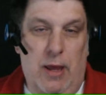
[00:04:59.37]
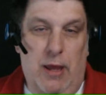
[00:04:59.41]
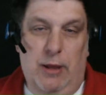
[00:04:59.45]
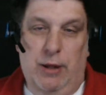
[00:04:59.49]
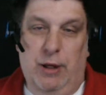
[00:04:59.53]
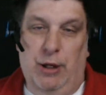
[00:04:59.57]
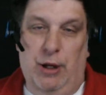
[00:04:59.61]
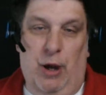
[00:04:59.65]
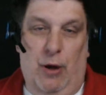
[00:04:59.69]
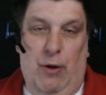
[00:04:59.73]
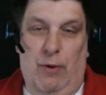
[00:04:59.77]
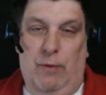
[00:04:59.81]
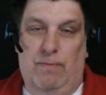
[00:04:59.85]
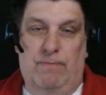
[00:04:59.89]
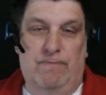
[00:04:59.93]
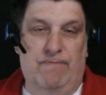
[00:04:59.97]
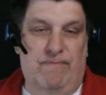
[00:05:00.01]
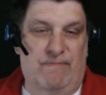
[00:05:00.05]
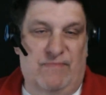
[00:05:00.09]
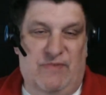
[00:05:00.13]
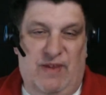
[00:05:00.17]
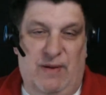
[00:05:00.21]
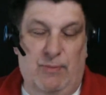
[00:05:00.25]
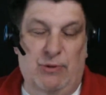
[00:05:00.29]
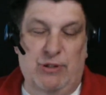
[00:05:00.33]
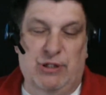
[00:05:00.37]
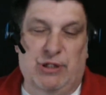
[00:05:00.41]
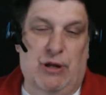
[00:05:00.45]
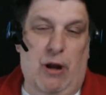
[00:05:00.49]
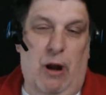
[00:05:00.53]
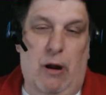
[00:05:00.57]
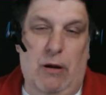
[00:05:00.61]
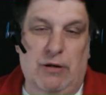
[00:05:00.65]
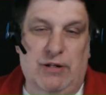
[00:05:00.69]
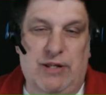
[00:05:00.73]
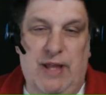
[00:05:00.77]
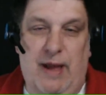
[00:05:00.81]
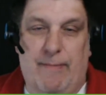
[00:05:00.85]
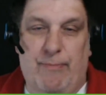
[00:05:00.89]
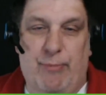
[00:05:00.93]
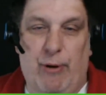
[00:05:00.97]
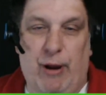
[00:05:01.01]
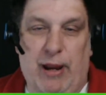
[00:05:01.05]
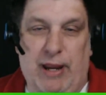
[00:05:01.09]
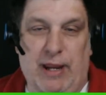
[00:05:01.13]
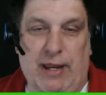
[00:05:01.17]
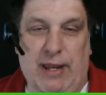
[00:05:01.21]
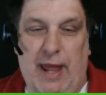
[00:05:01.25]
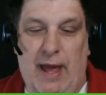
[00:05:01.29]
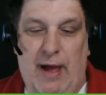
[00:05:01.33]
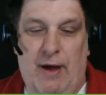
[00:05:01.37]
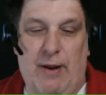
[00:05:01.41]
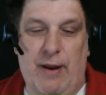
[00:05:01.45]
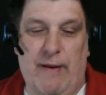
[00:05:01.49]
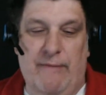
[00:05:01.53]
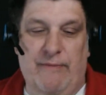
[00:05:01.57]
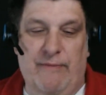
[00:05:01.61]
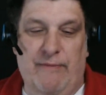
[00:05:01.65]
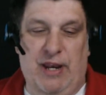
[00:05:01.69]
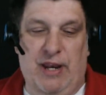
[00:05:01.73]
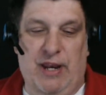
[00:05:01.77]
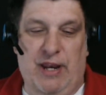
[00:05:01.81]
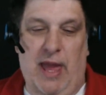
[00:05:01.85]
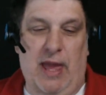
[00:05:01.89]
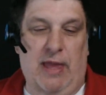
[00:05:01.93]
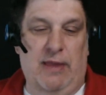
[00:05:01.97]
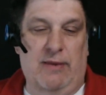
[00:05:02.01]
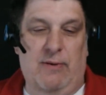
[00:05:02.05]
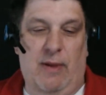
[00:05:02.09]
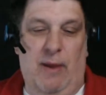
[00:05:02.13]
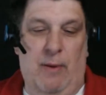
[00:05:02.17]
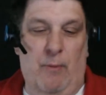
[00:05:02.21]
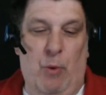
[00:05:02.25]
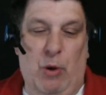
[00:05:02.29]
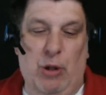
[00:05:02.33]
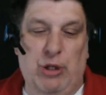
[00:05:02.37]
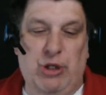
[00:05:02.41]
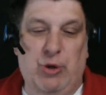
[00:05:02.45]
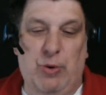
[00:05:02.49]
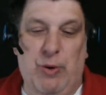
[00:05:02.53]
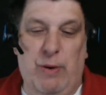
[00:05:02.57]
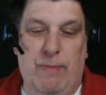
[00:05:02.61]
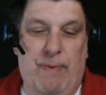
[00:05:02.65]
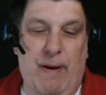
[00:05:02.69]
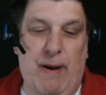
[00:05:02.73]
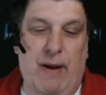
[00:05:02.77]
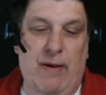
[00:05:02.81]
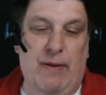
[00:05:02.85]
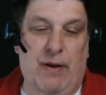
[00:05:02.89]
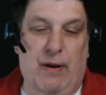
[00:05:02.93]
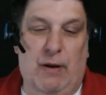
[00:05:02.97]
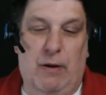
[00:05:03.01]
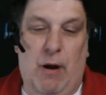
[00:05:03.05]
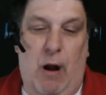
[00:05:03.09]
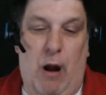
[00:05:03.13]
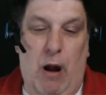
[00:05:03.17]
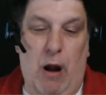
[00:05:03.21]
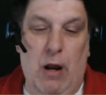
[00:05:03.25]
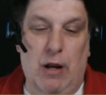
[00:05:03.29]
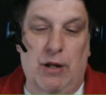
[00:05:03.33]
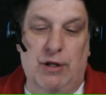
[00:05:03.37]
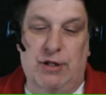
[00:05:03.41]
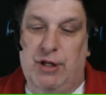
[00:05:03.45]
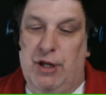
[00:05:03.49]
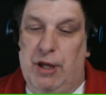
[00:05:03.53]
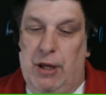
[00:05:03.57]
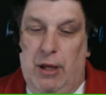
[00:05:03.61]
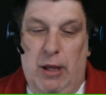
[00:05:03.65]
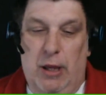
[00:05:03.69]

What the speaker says: you know, someone's car is not breaking down every day. And once you repair their cars,